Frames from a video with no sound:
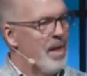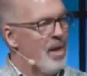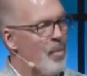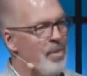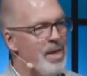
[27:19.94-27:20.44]

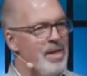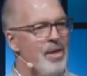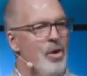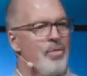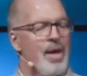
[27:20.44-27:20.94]
And what they didn't
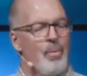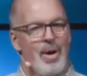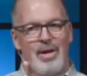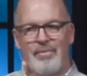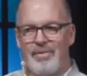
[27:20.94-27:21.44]
know at that
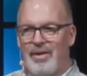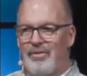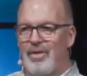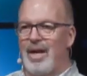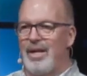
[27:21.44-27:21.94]
wedding
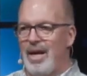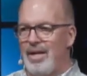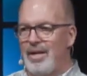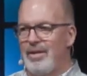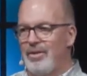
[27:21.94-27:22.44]
feast that day,
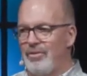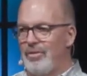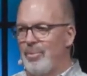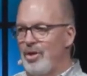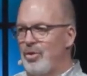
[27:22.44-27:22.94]
that just
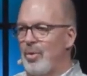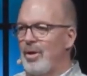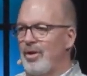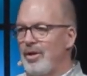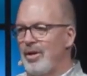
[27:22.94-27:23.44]
3 short
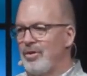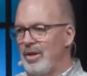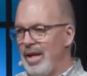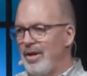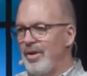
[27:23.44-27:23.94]
years
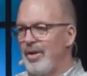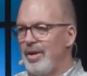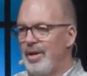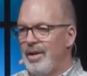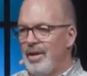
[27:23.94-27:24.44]
later,
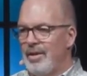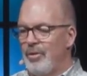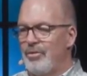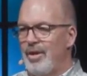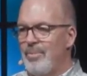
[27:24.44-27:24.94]

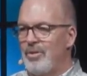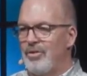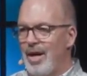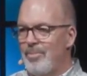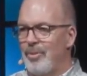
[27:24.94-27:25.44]
those same
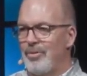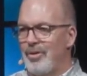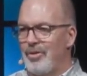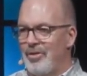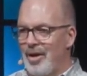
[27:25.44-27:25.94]
disciples that
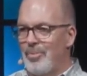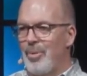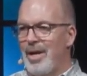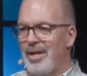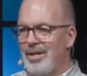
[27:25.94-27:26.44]
are
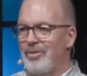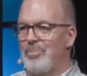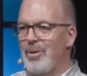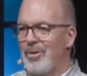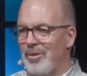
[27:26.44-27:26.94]
celebrating this
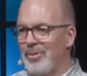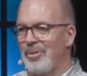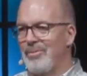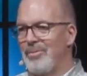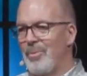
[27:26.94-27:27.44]

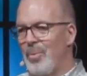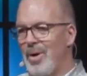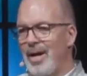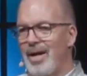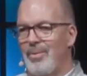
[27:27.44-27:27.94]
miracle of
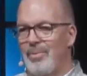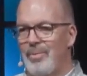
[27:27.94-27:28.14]
wine,